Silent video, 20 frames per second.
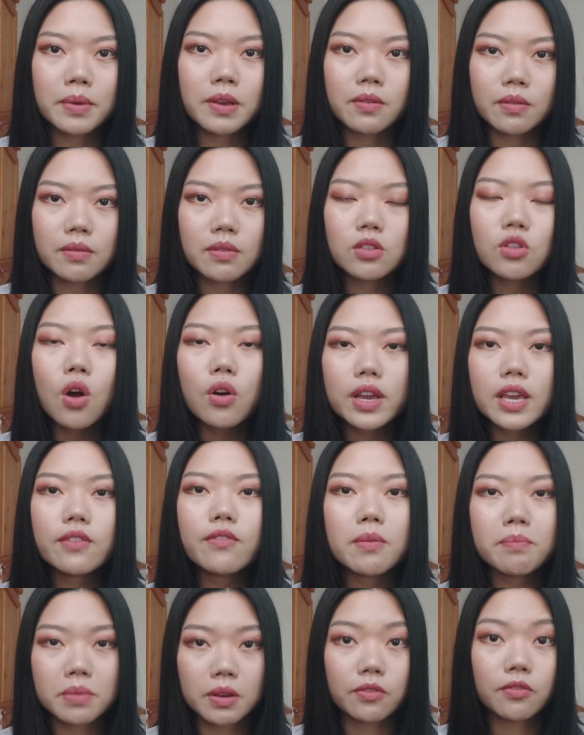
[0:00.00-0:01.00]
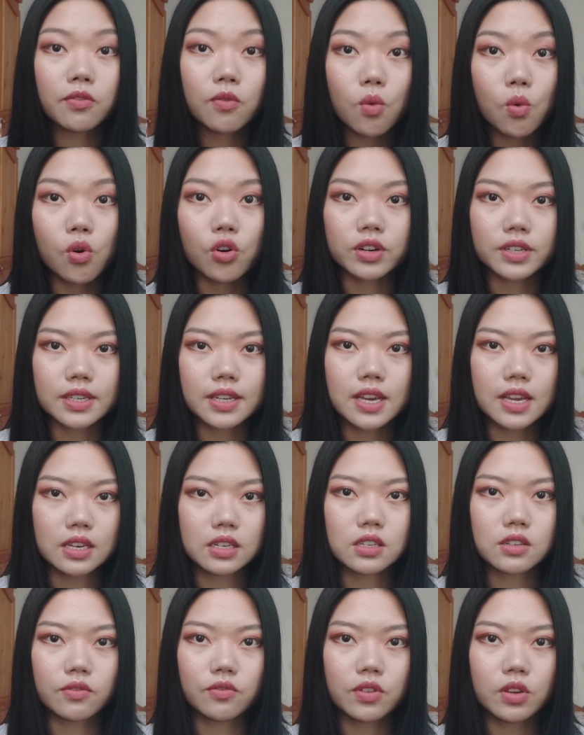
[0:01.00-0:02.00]
be, not even before the
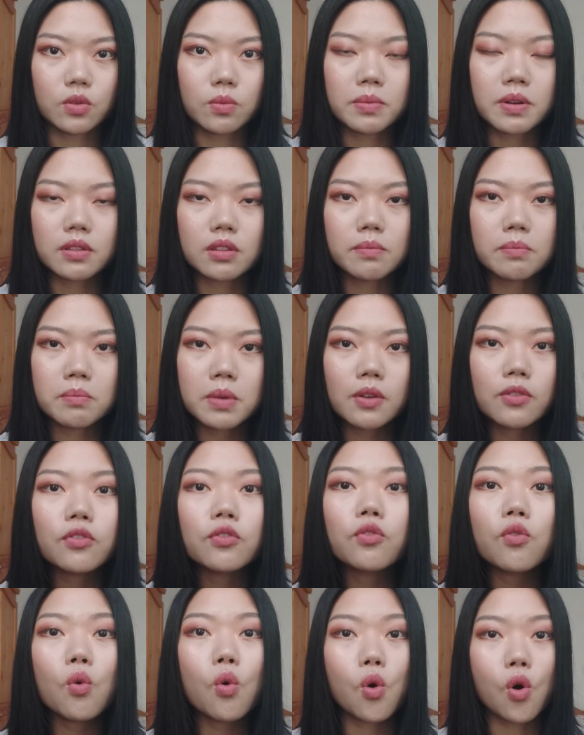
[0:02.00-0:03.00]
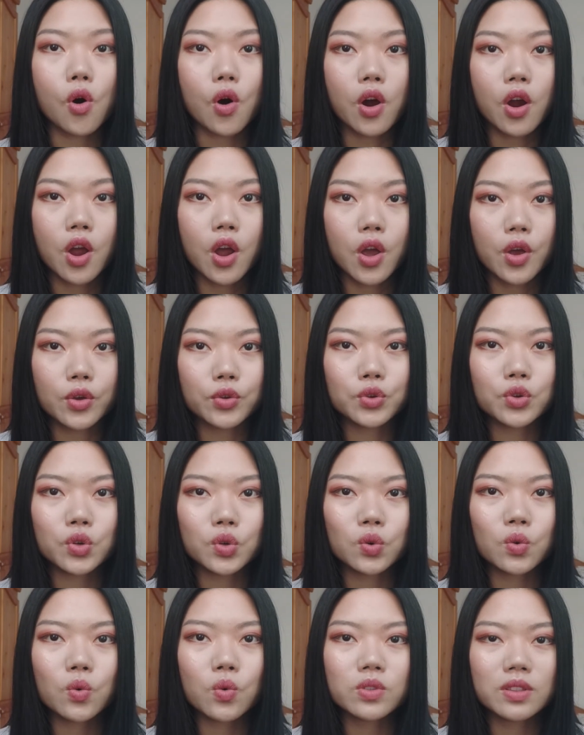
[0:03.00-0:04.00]
interview, but before
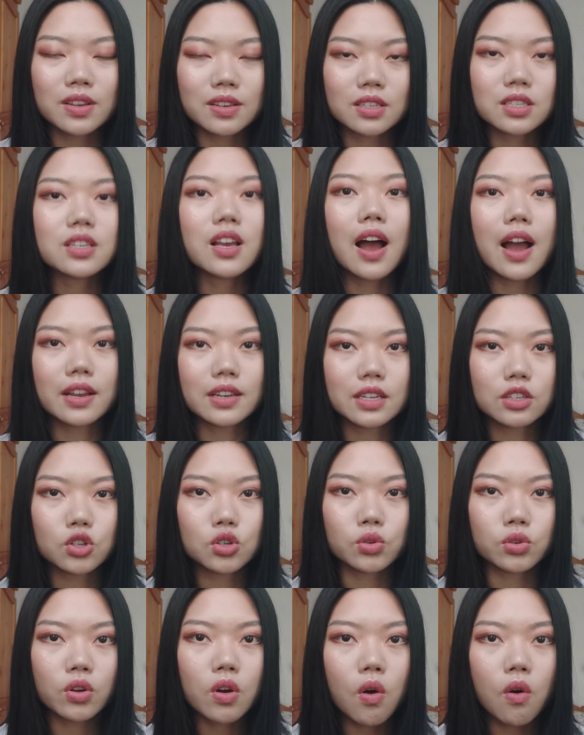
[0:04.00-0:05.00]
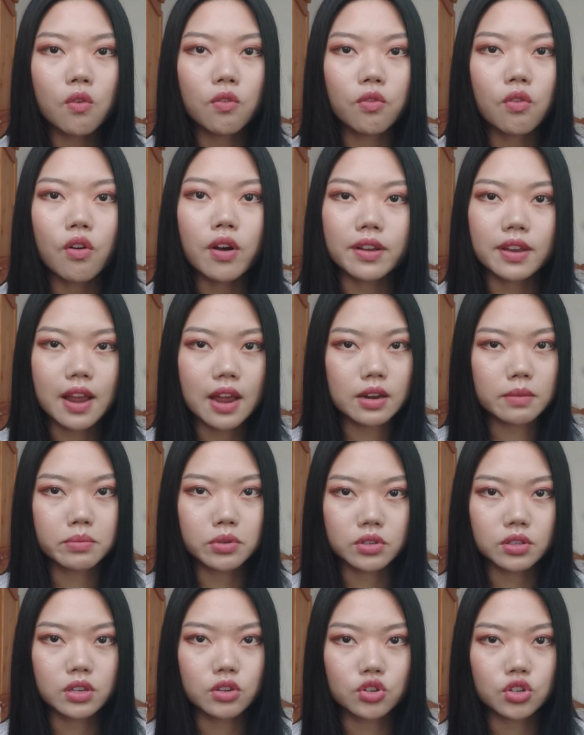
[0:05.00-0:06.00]
you decided to go for another
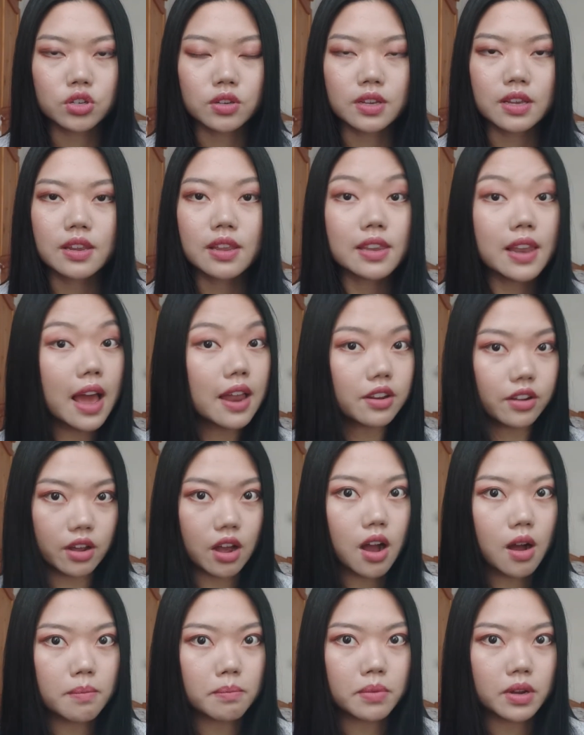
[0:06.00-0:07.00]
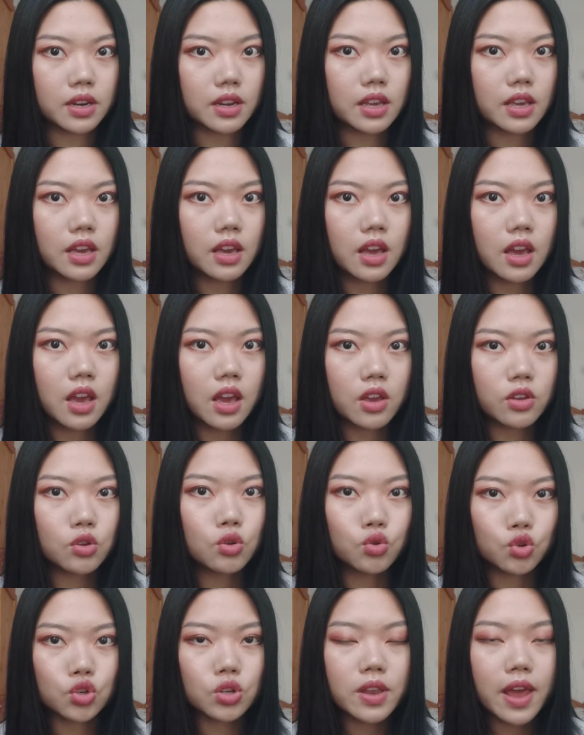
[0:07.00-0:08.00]
position in another company,
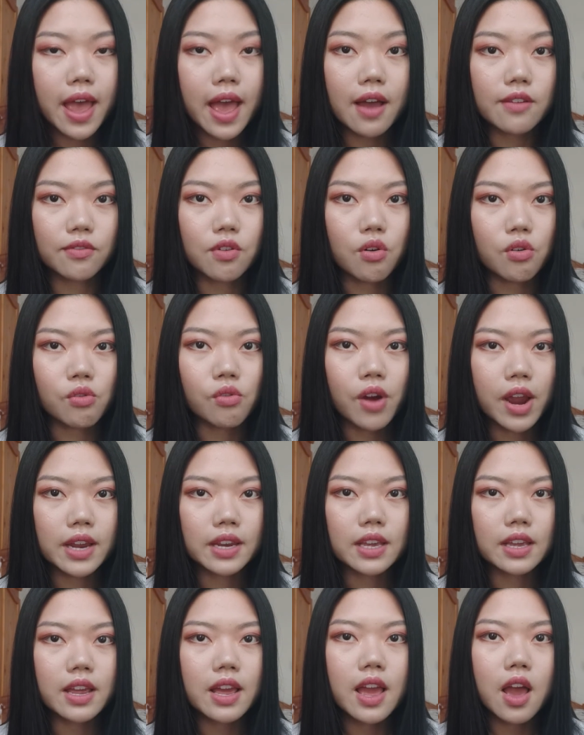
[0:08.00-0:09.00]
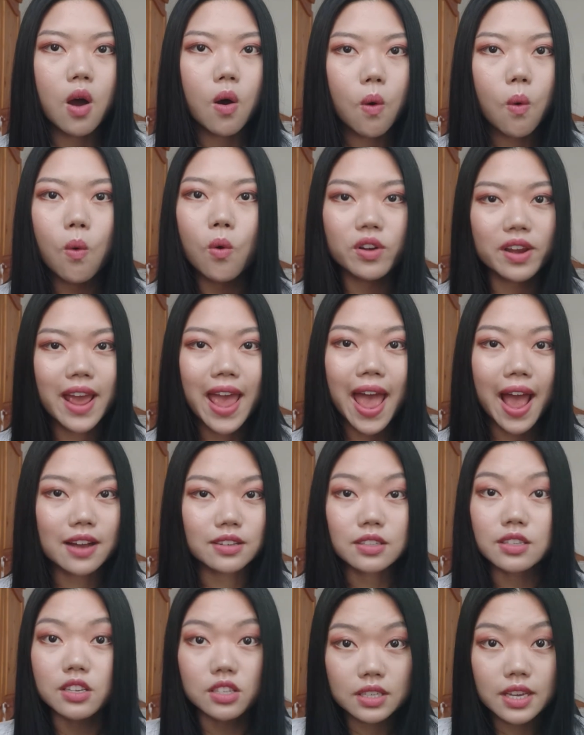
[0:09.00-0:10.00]
you should have already all the
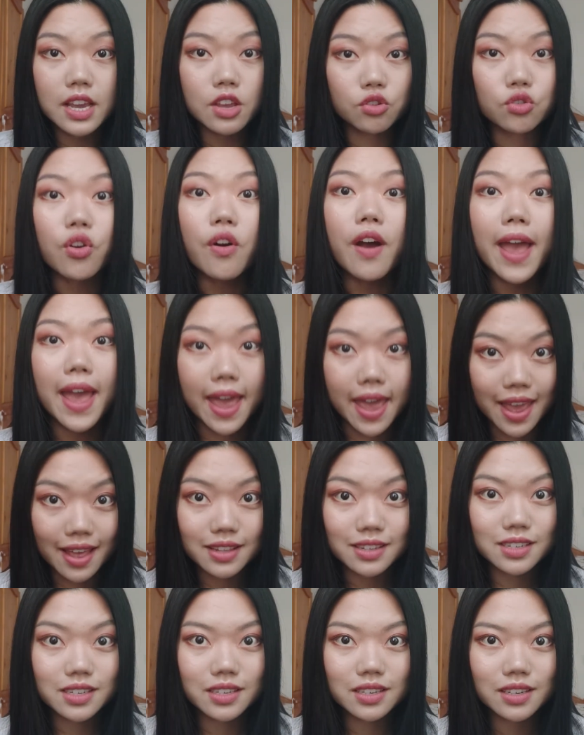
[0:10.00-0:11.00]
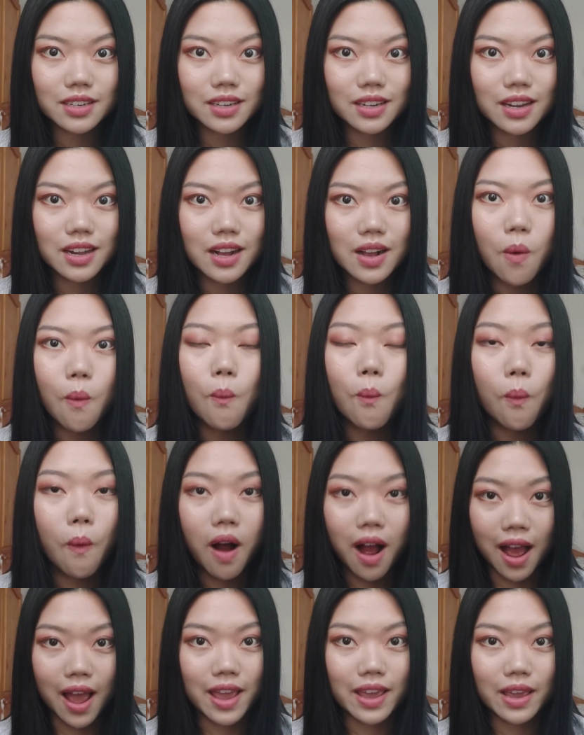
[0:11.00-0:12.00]
answers in your head.
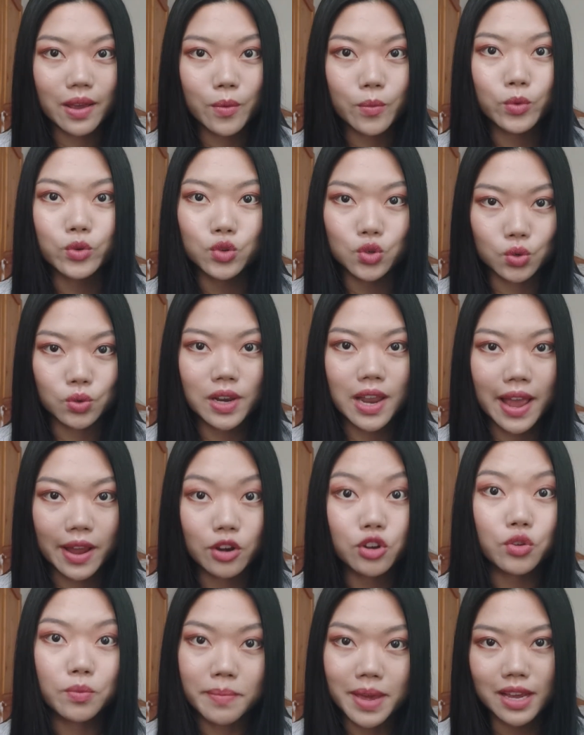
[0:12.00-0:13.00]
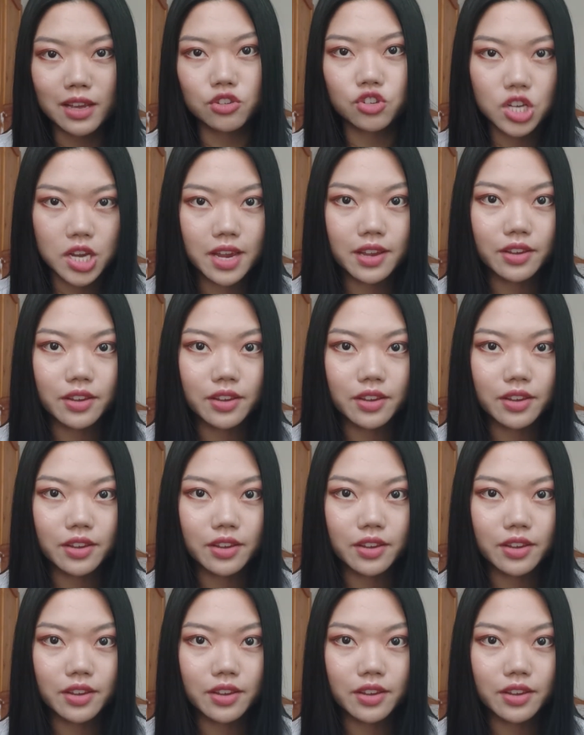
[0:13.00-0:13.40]
Why would you like to make a